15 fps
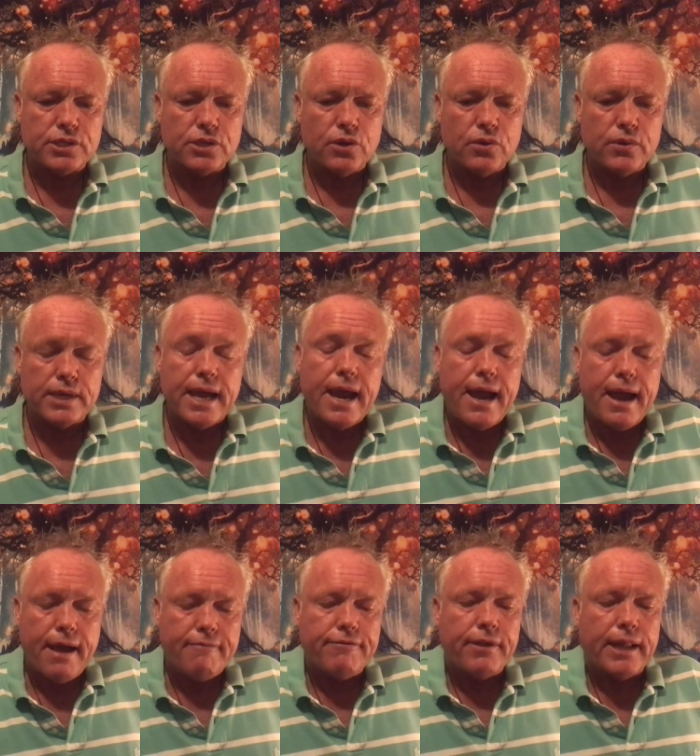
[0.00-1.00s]
So,
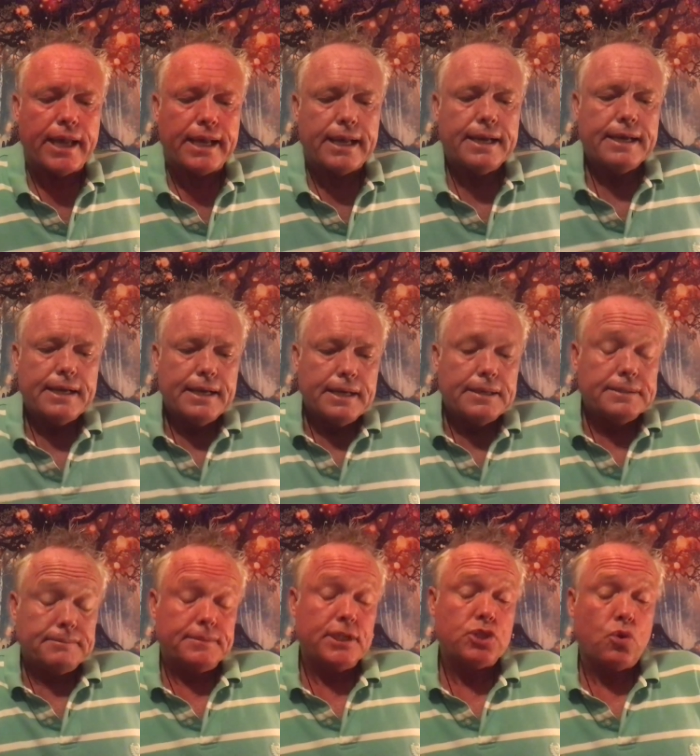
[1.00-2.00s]
yeah, I feel like
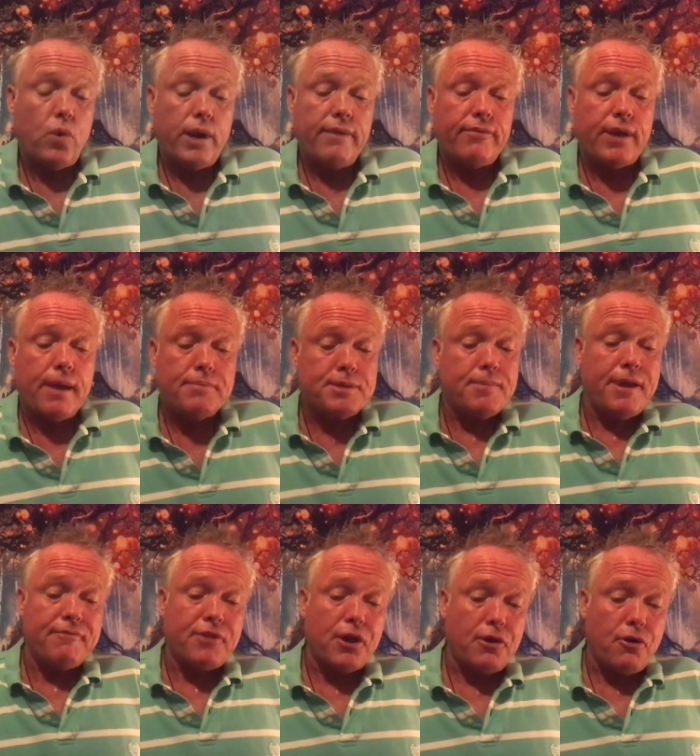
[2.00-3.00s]
this Queen of Cups may
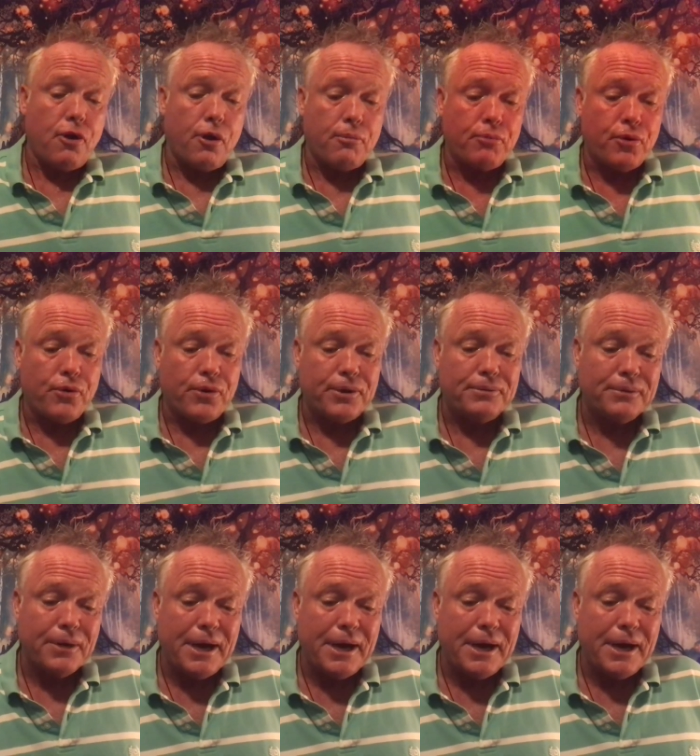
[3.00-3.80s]
have got her heart broken,